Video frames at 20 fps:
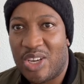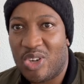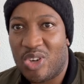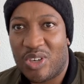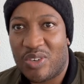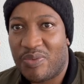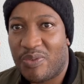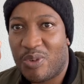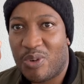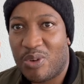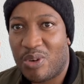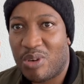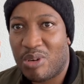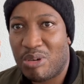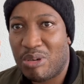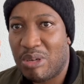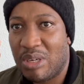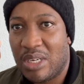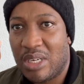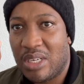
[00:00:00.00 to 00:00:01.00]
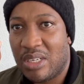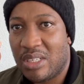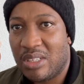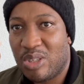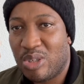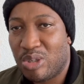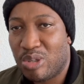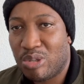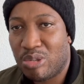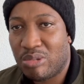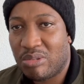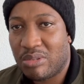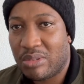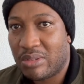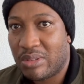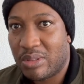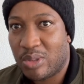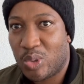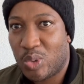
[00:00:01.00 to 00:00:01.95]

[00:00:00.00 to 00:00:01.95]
not for you know